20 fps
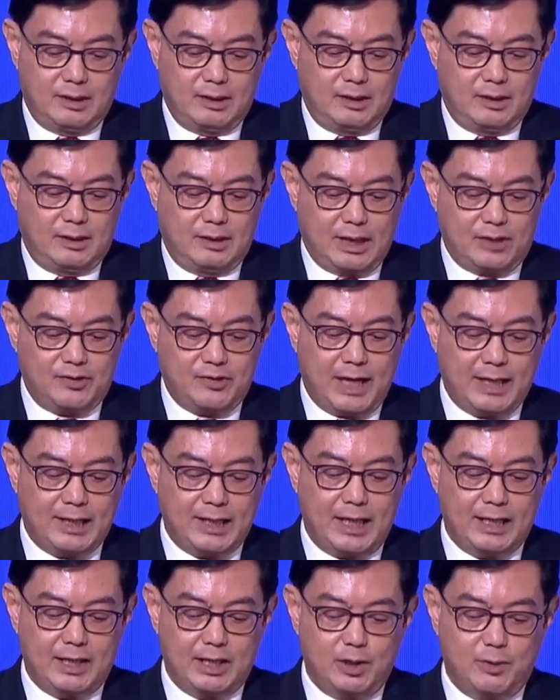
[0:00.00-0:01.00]
that China
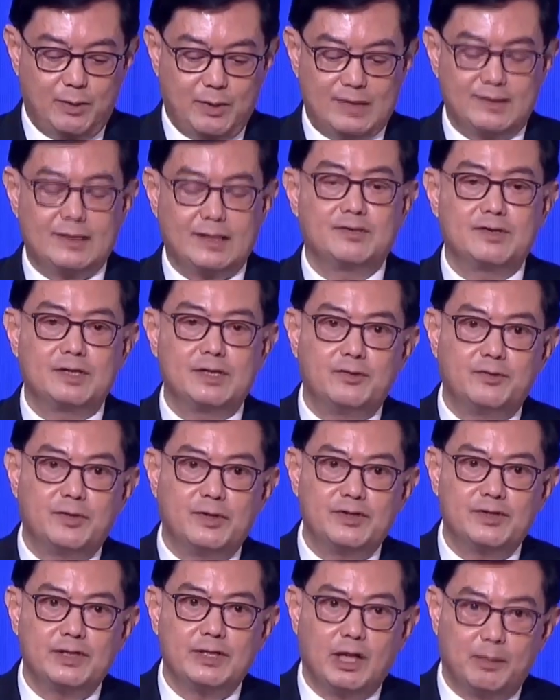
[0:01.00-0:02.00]
and the US are
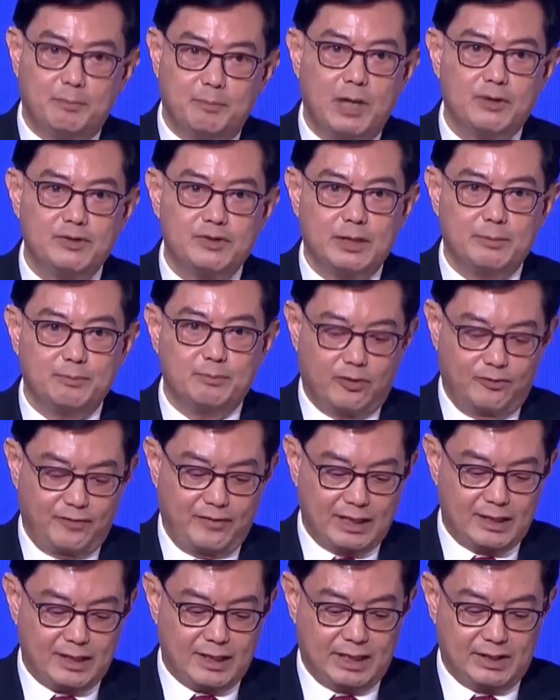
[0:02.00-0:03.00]
serious about
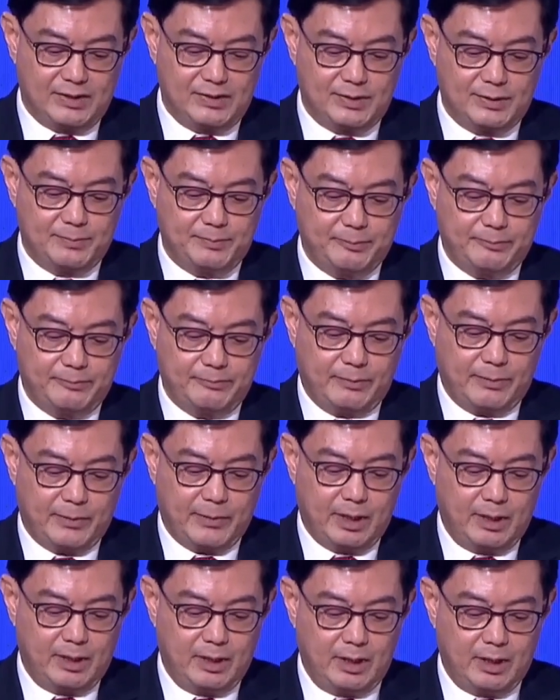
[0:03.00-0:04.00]
improving ties.
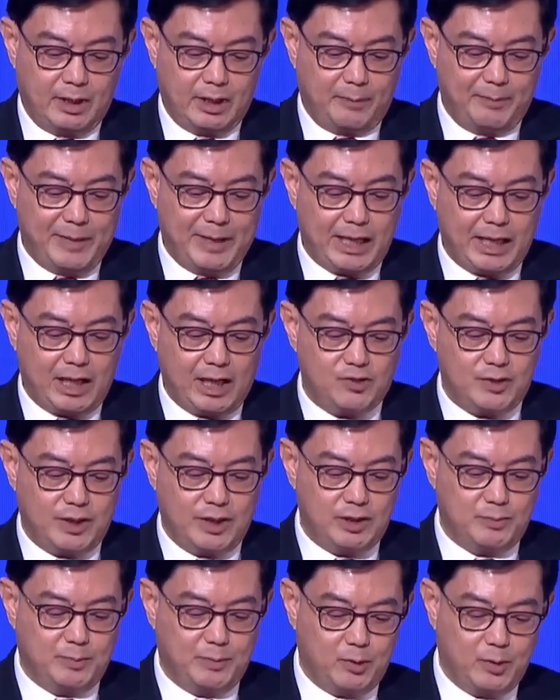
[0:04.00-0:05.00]

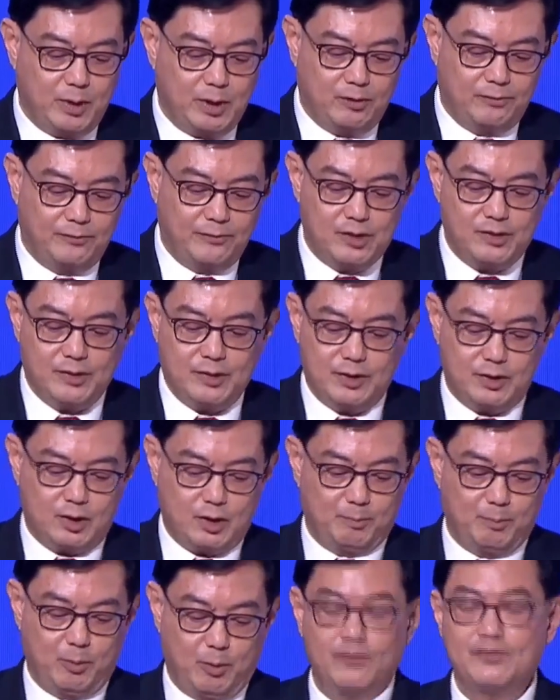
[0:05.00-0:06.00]
Communications between officials
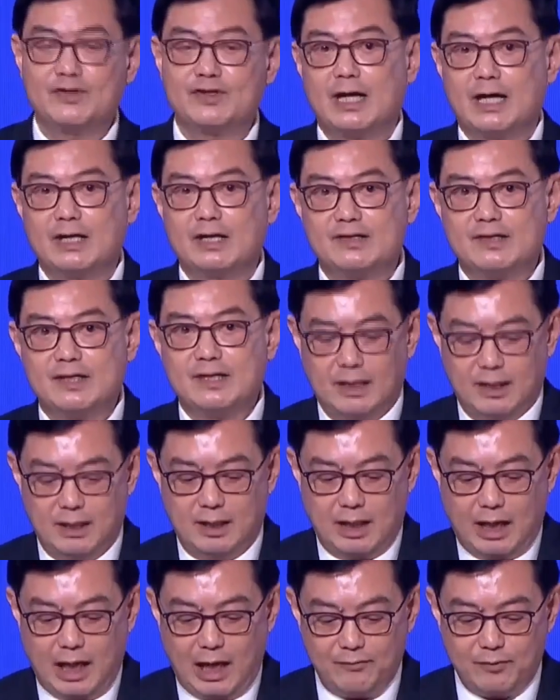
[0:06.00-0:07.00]
on both sides
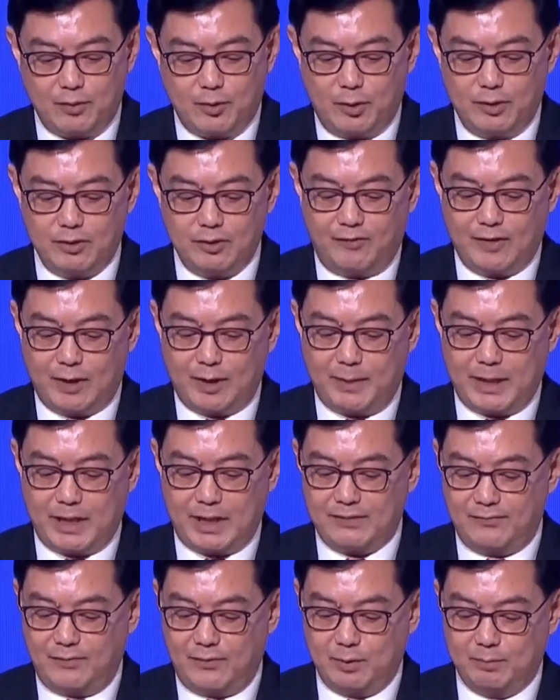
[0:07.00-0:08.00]
have grown over the
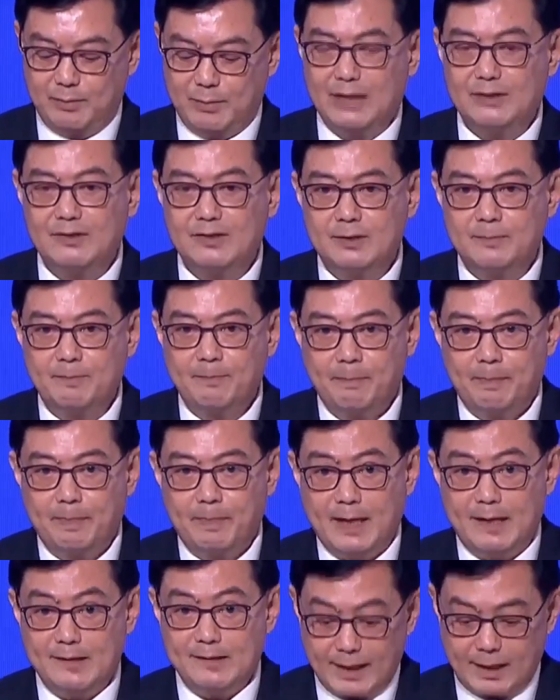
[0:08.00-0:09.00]
past few months,
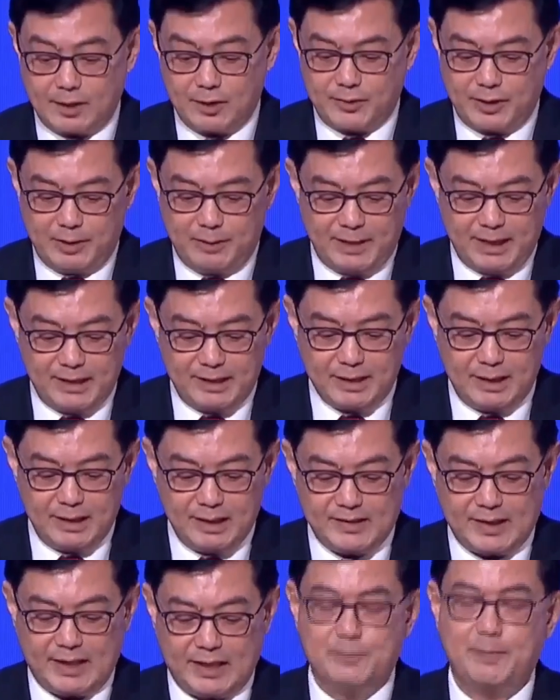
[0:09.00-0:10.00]
and Secretary Blinken
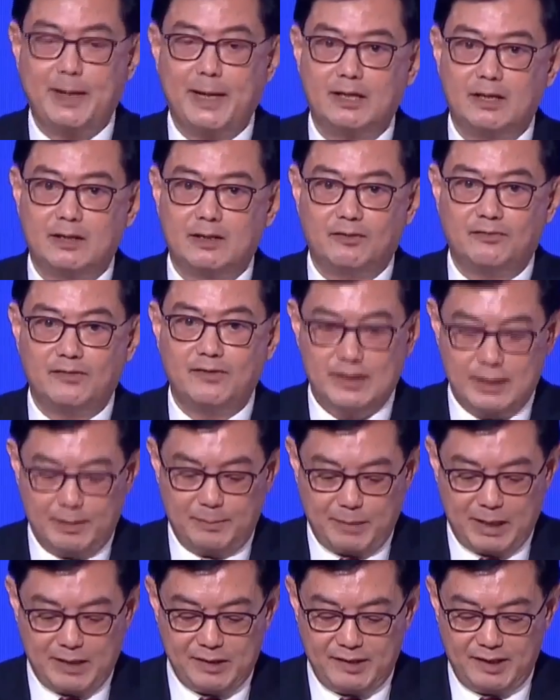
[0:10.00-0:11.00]
is expected to visit
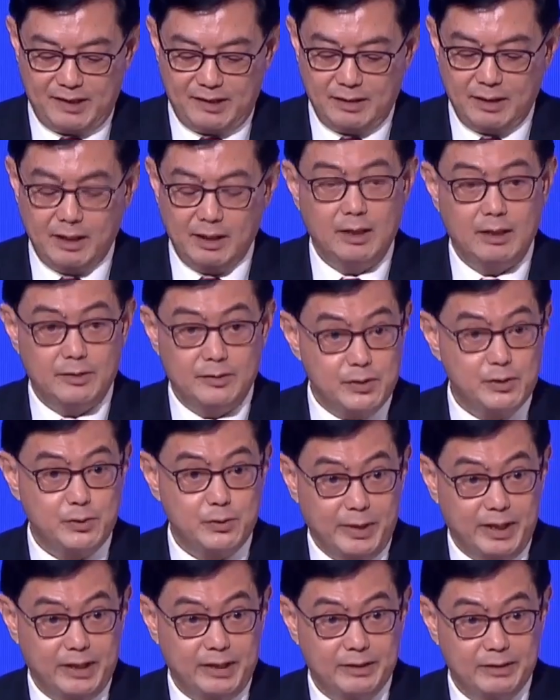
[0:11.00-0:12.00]
Beijing this
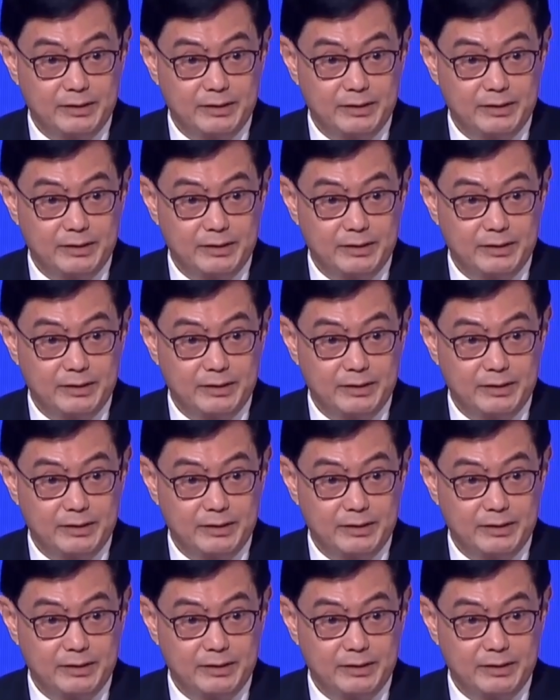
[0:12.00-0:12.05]
week.